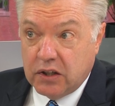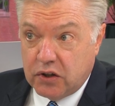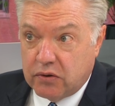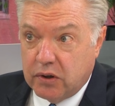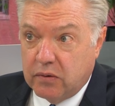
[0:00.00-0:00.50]

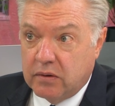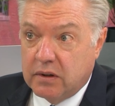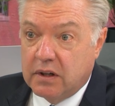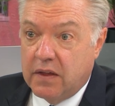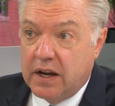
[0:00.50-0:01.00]
true
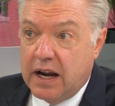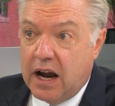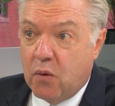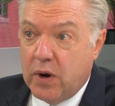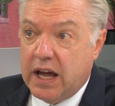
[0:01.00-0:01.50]
that now
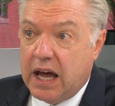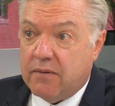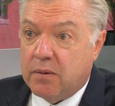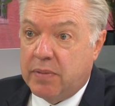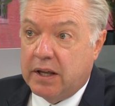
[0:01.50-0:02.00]
we have the
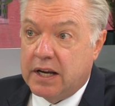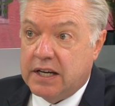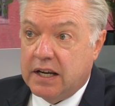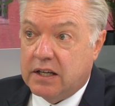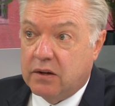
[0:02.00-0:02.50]

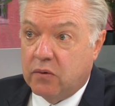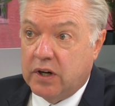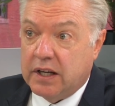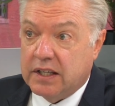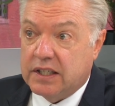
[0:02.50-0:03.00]
ability to
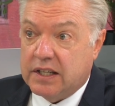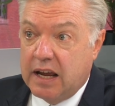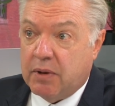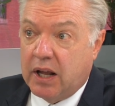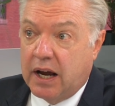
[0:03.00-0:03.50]
really
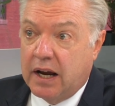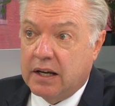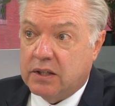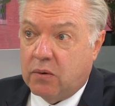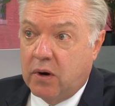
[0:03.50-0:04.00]

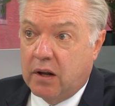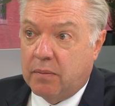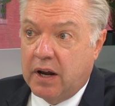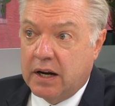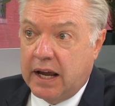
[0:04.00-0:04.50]
stabilize oil
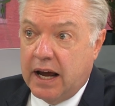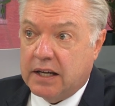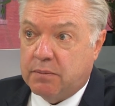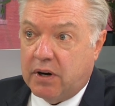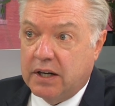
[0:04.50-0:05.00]
and gas
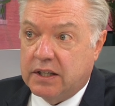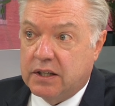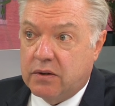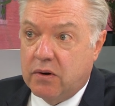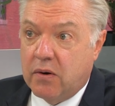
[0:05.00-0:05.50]
prices
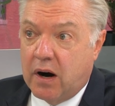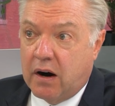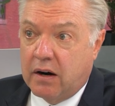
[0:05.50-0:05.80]
through our